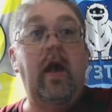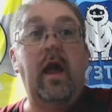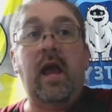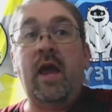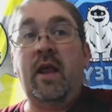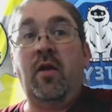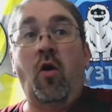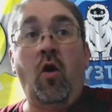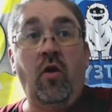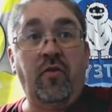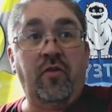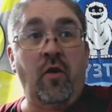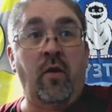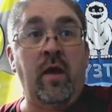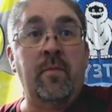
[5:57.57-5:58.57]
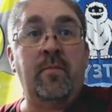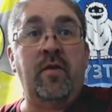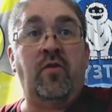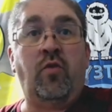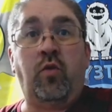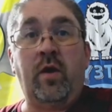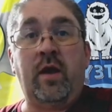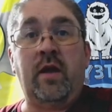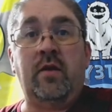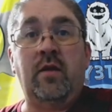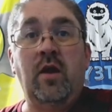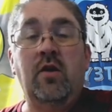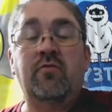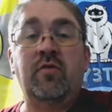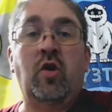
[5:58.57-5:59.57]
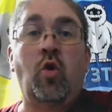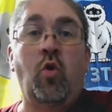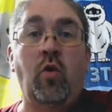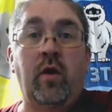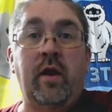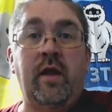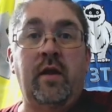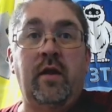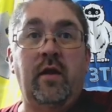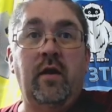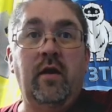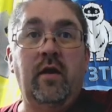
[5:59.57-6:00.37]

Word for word: And also in between recording